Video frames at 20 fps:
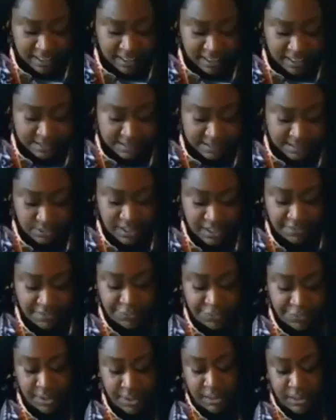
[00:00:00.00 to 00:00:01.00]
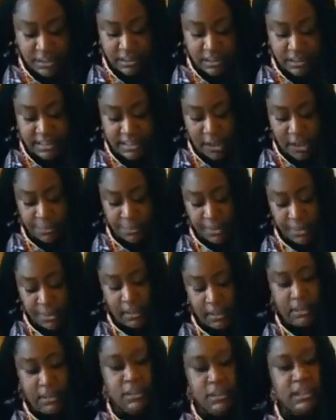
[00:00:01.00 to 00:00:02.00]
so if you could just tell
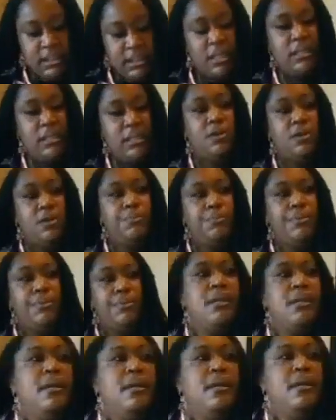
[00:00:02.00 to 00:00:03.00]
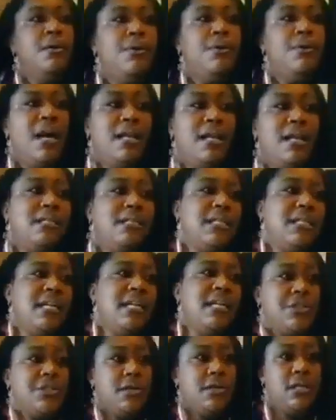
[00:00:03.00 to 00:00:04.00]
me just a little bit, we kind of
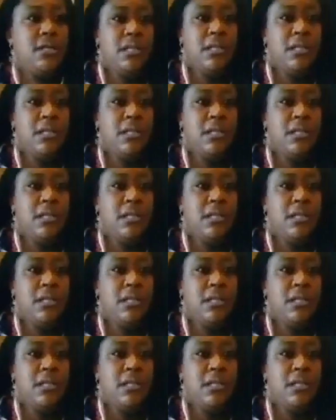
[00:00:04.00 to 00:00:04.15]
touched on it a